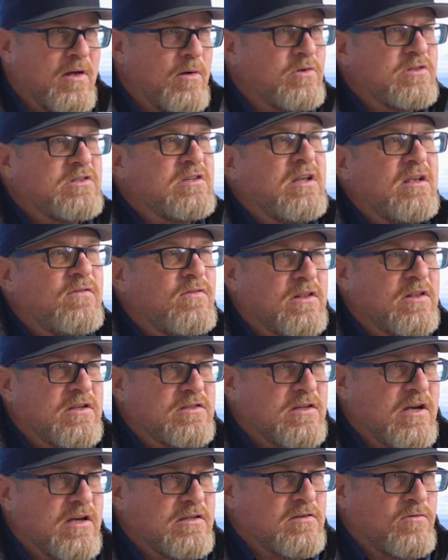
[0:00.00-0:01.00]
That wasn't even the
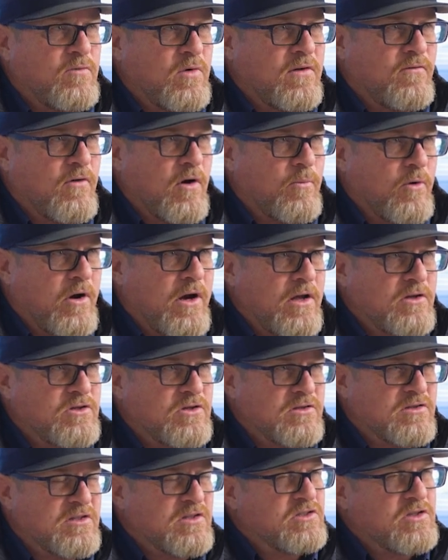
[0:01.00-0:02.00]
size of one of our
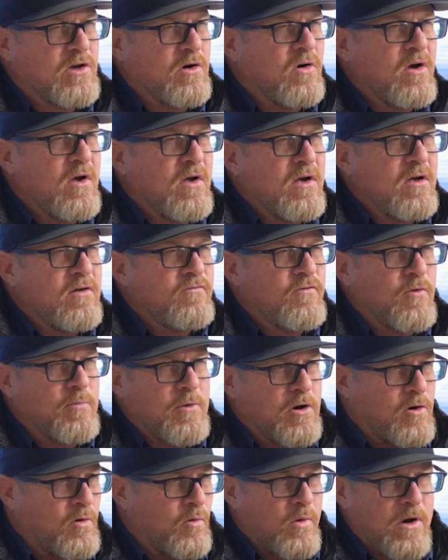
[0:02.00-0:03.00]
branches, and so from
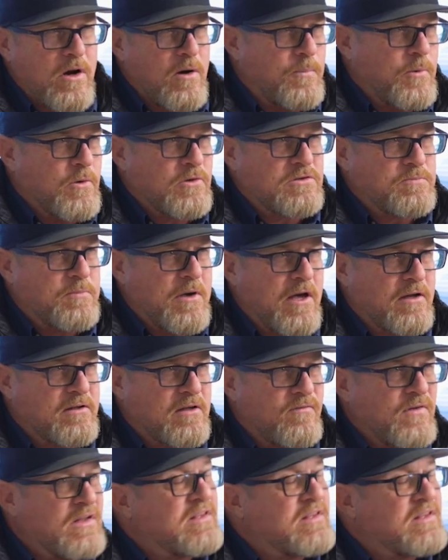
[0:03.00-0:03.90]
a career perspective,